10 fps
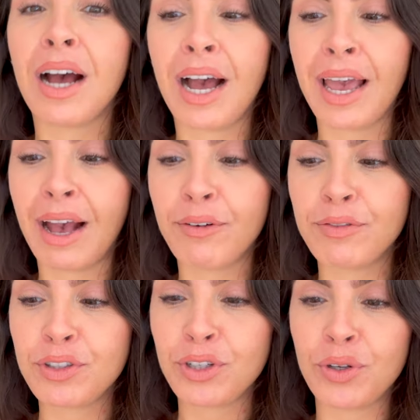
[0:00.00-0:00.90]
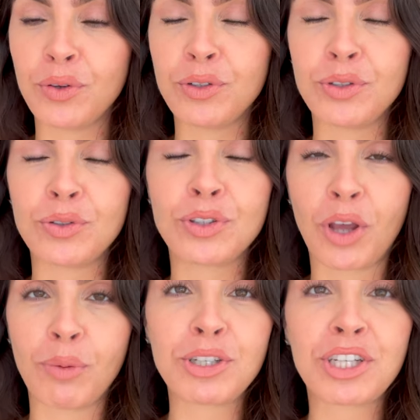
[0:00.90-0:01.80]
I have to do
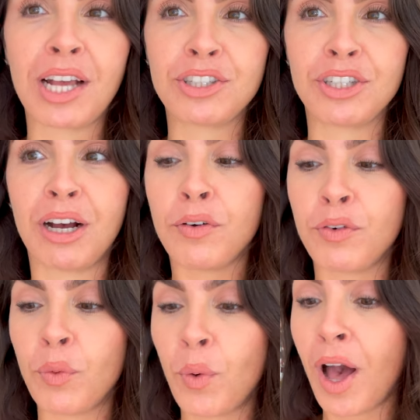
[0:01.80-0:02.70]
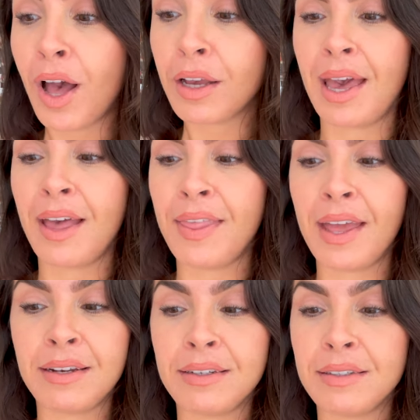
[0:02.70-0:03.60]
so much catching up for work and
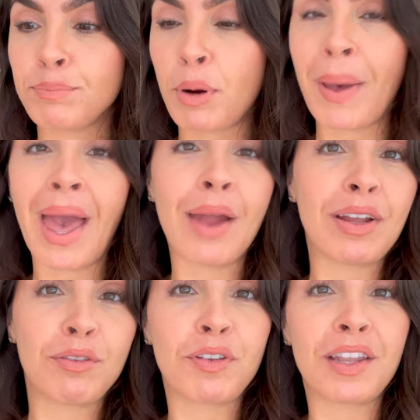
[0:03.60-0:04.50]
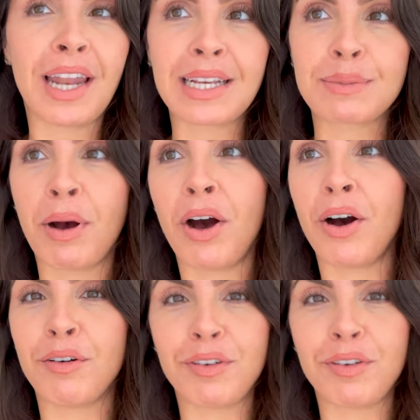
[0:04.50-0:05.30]
then preparing for the next part of